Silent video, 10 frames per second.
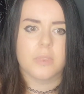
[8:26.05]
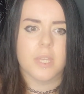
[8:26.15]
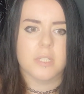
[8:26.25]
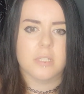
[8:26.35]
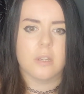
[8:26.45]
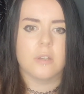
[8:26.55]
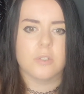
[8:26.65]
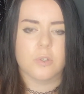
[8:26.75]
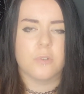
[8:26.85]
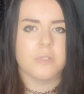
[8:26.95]
that
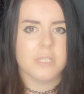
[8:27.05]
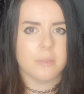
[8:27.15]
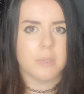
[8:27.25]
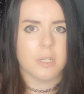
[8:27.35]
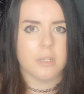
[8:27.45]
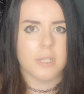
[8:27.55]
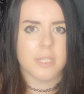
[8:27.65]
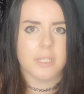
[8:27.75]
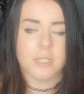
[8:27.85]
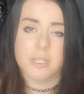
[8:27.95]
starts off similar
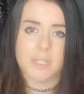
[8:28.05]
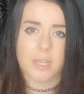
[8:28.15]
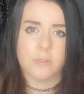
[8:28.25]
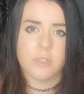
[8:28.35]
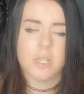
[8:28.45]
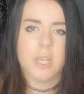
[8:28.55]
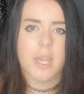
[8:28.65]
in the sound,